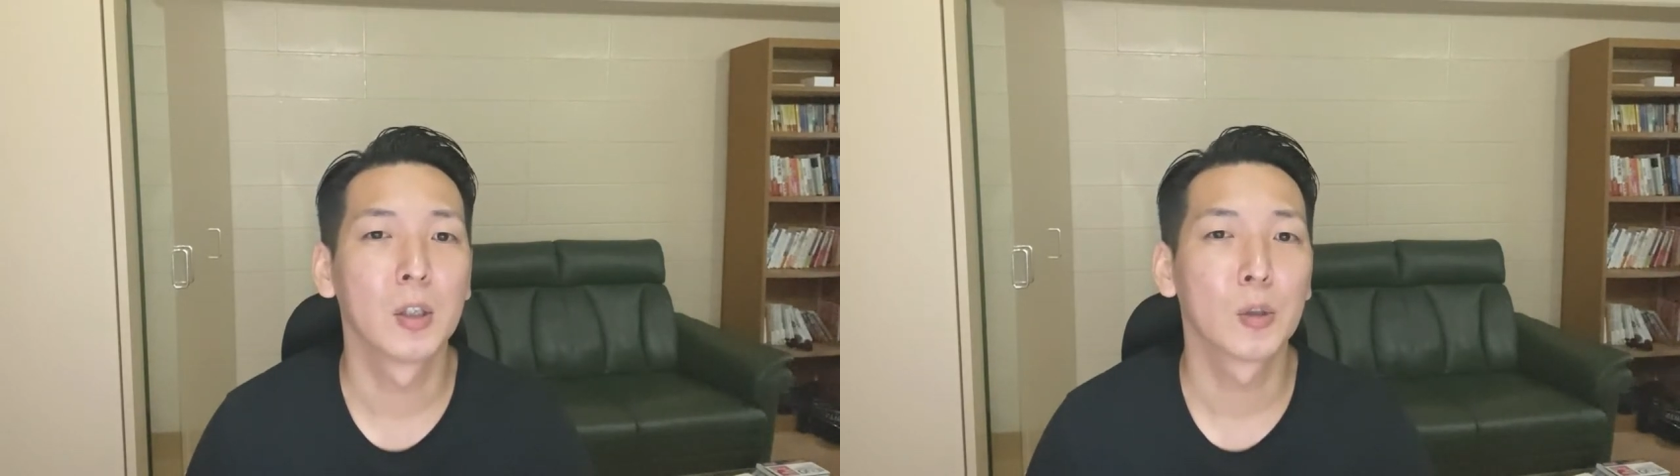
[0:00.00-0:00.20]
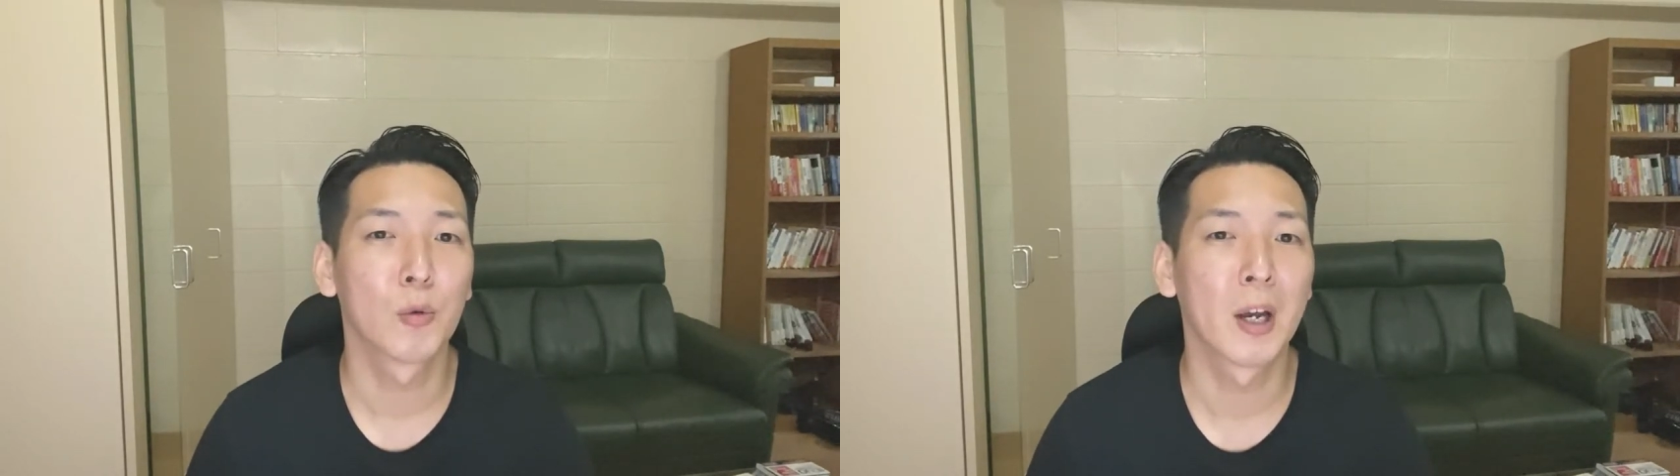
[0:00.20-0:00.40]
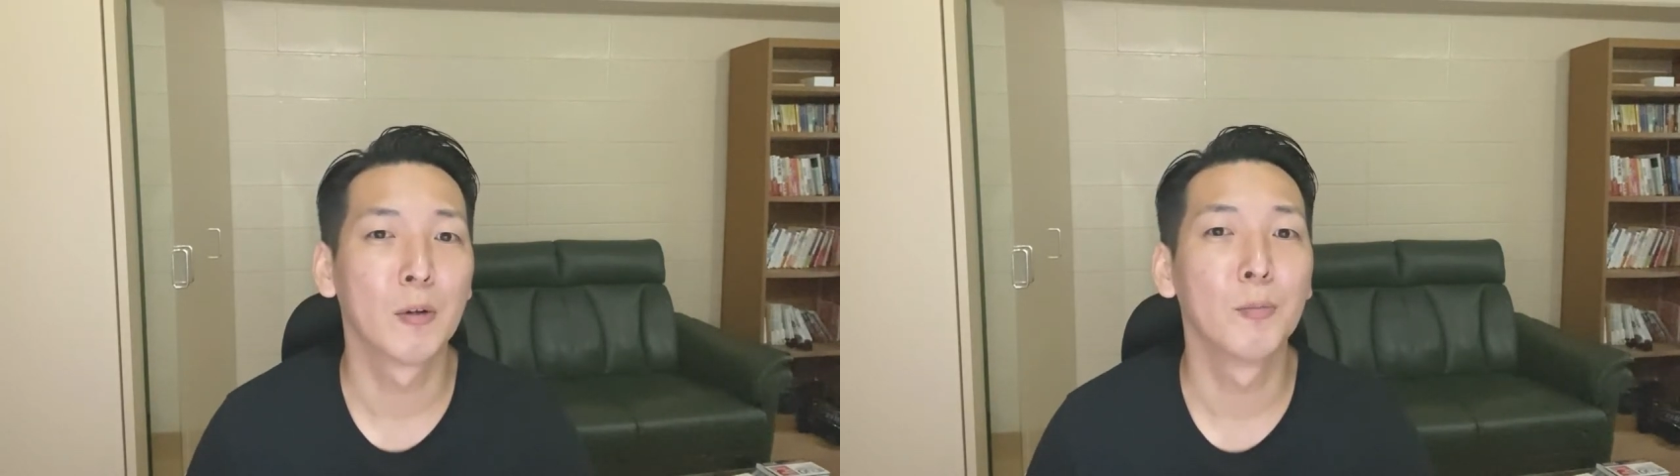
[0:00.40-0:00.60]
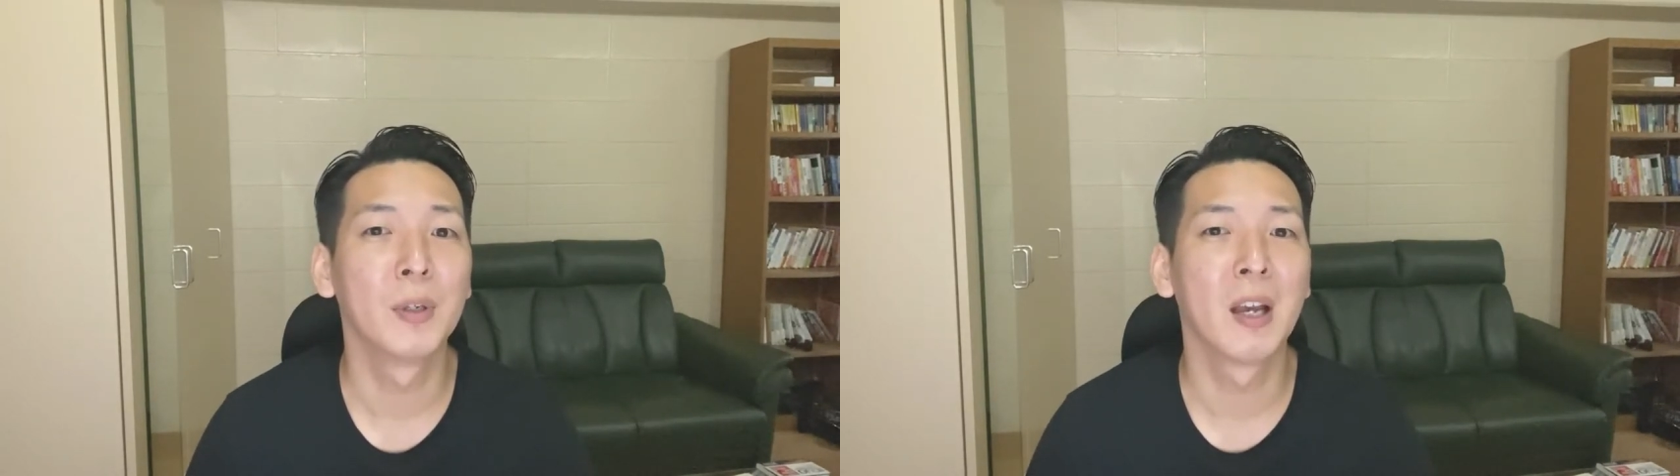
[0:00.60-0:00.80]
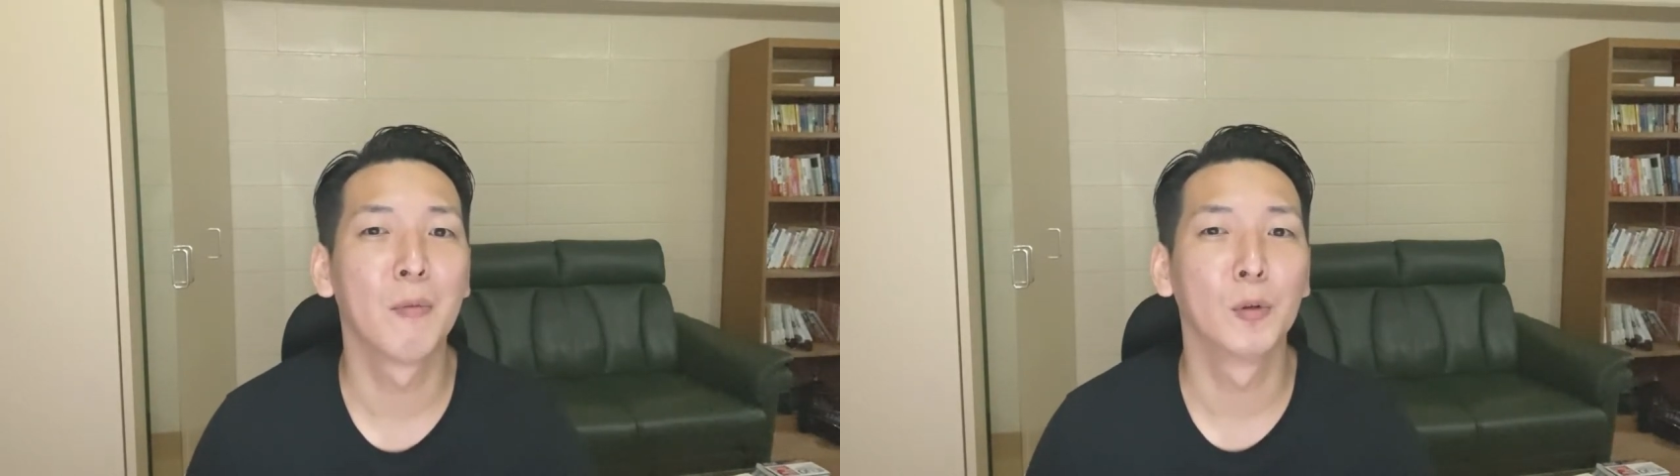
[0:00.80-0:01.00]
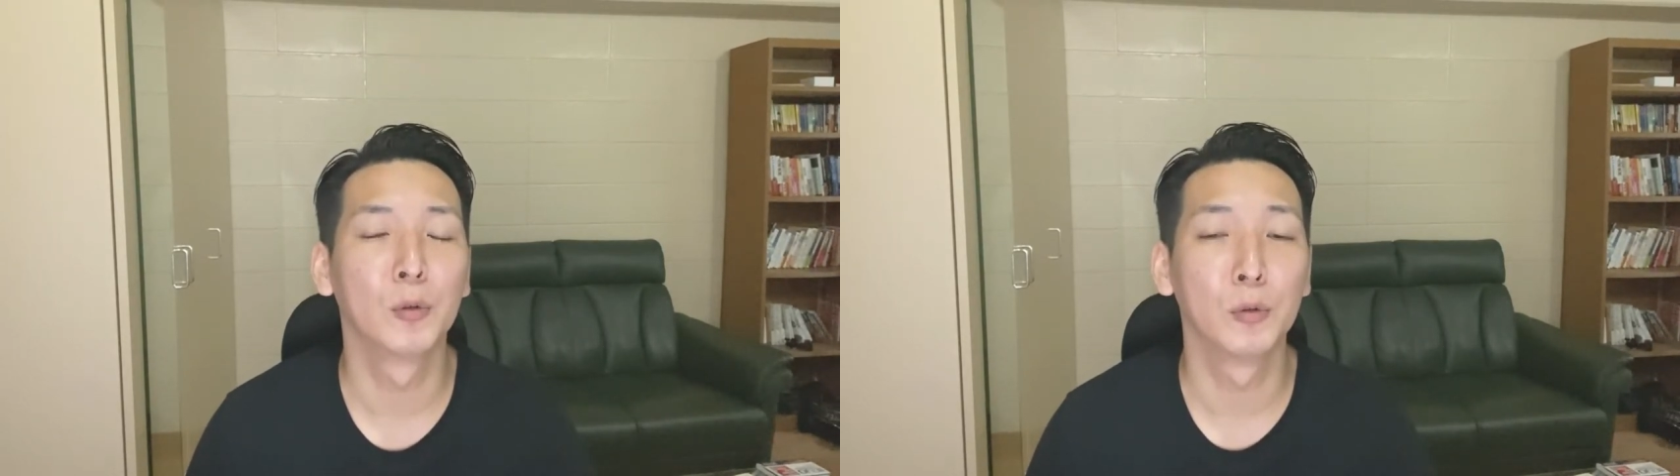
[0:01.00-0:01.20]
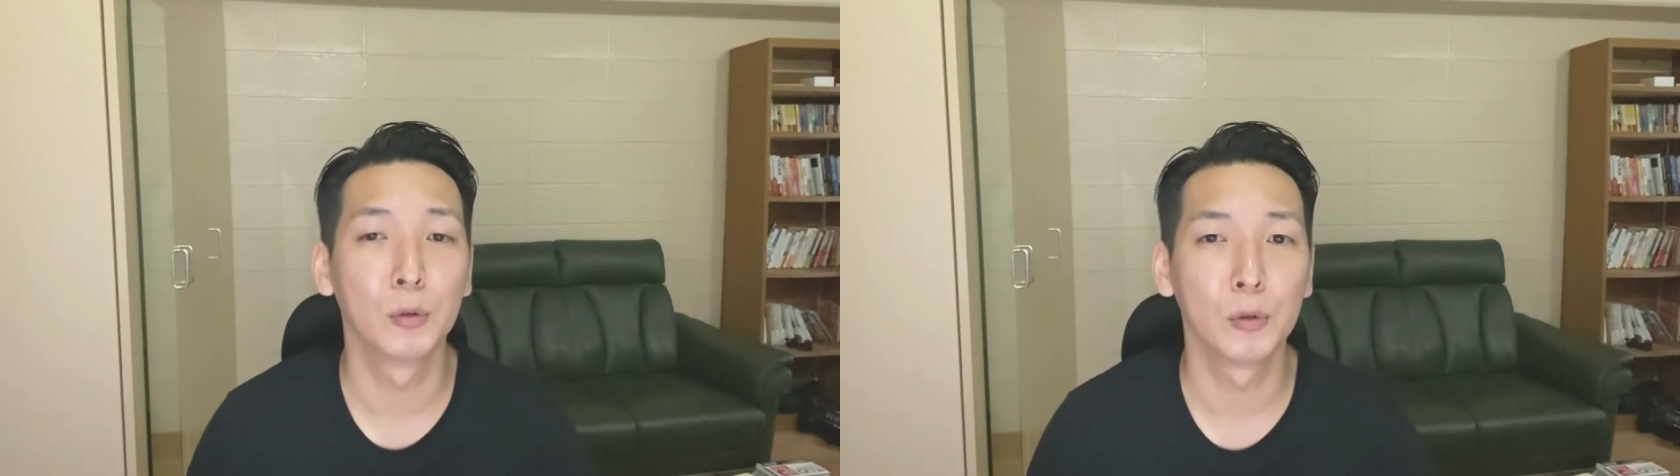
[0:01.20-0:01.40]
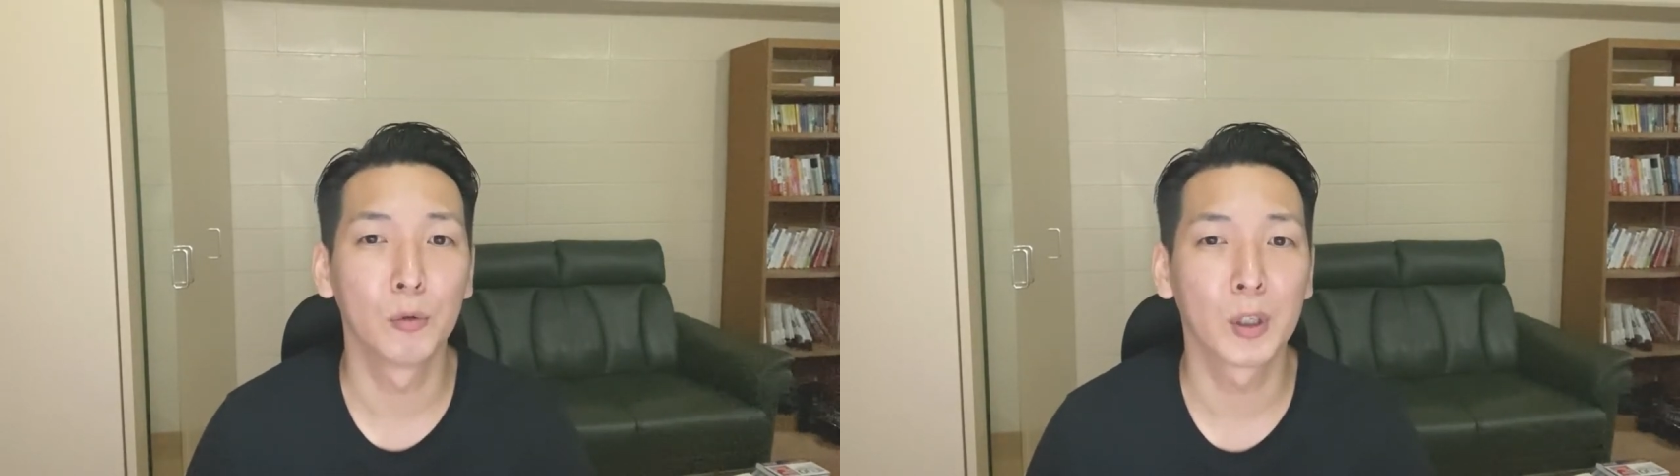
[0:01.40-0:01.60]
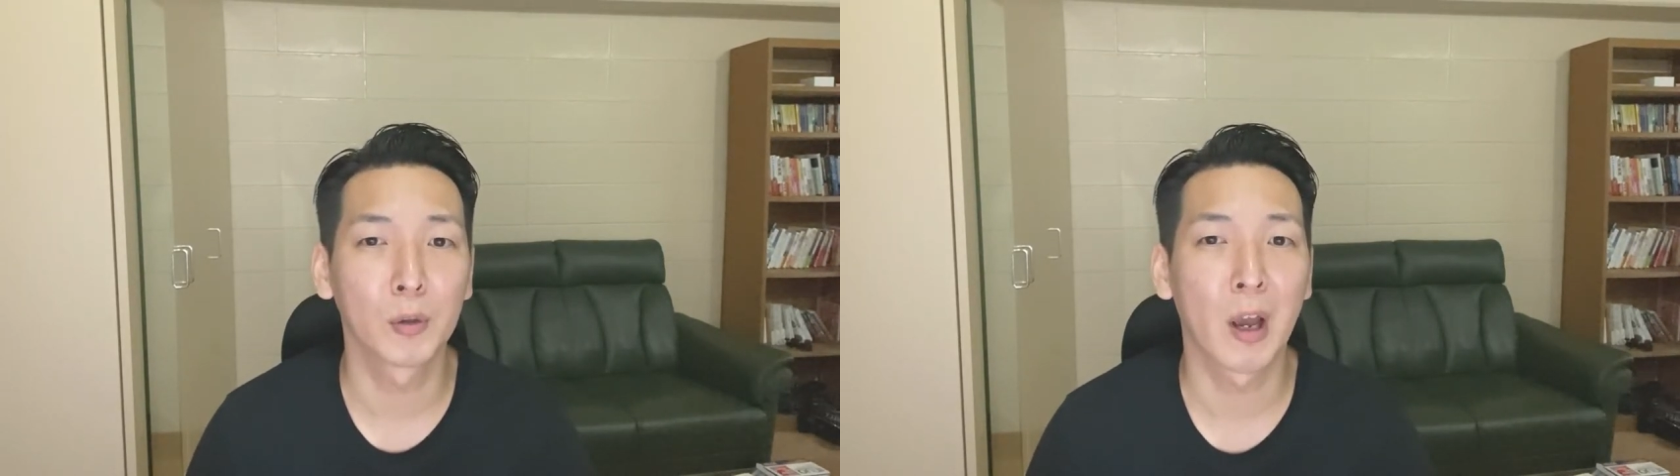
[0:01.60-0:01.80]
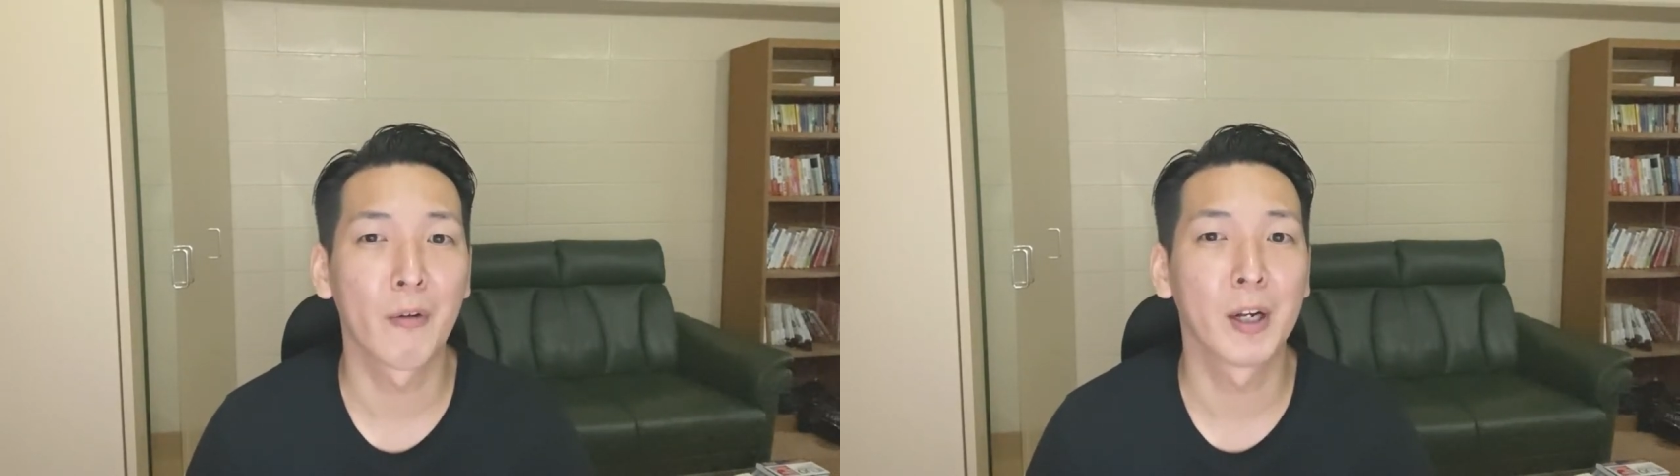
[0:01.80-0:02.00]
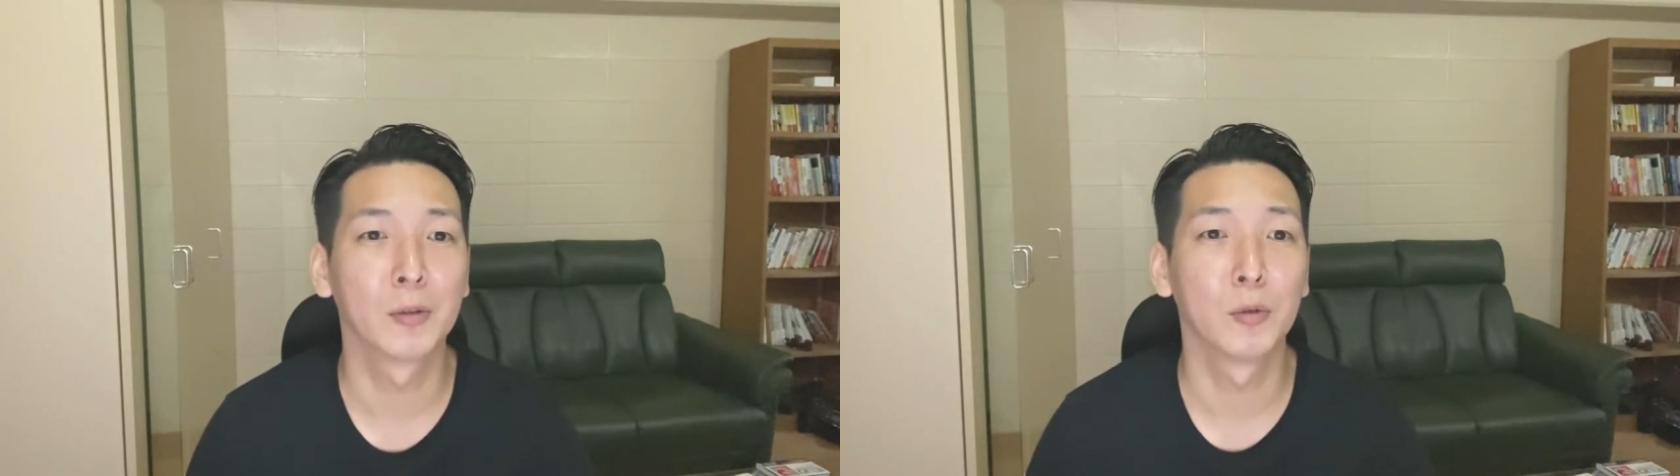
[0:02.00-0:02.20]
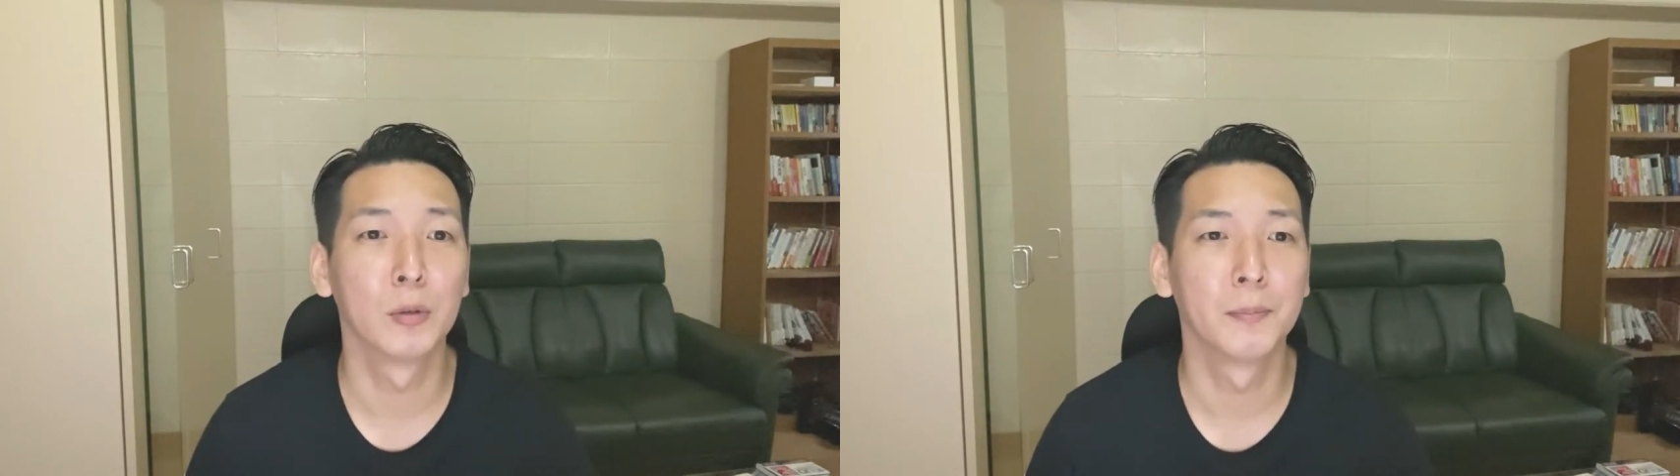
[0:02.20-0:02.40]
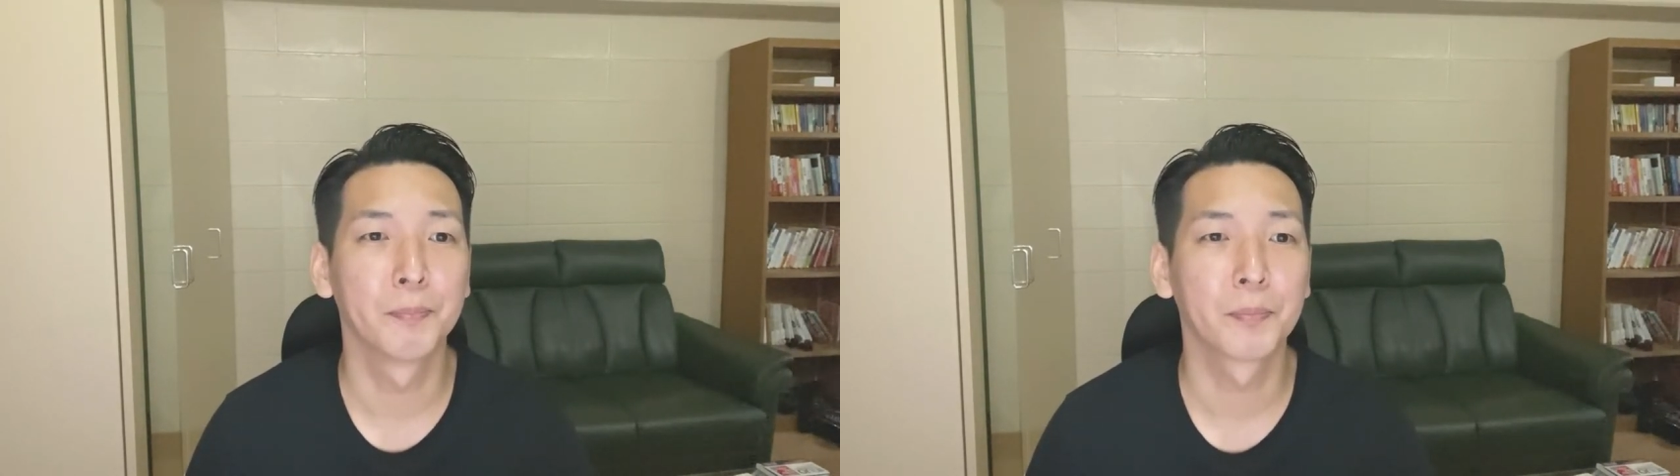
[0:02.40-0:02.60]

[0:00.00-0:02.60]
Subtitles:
so I would be able to do what I wanna do.